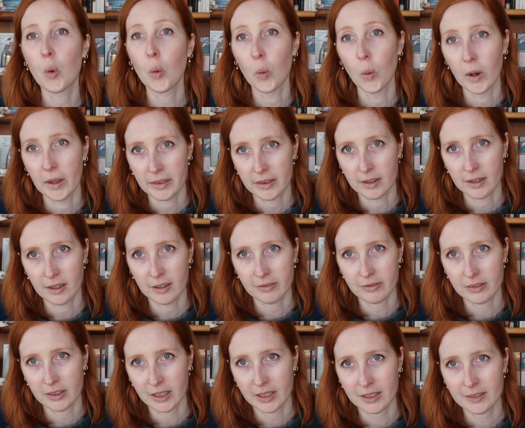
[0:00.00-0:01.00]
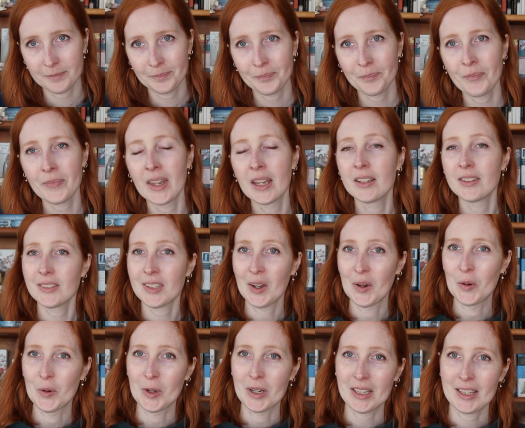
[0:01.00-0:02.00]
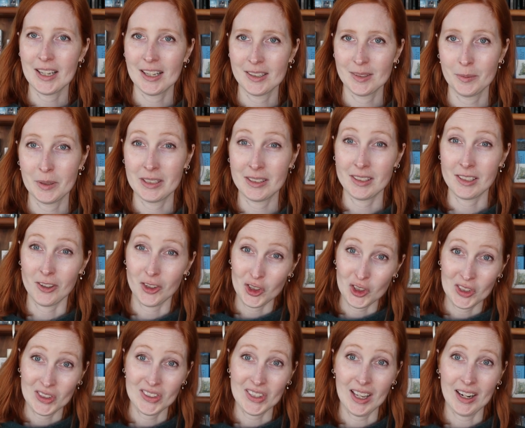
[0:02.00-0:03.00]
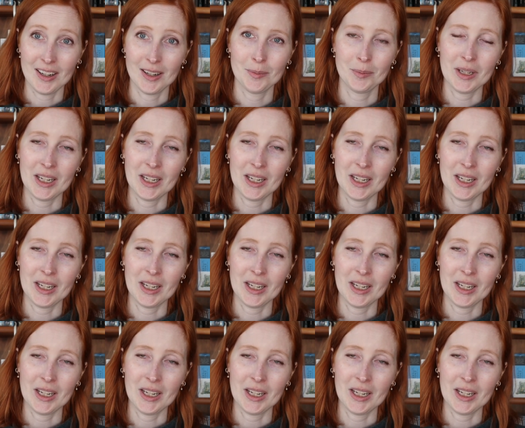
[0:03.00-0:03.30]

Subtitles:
with enough light. So that's my stitching setup.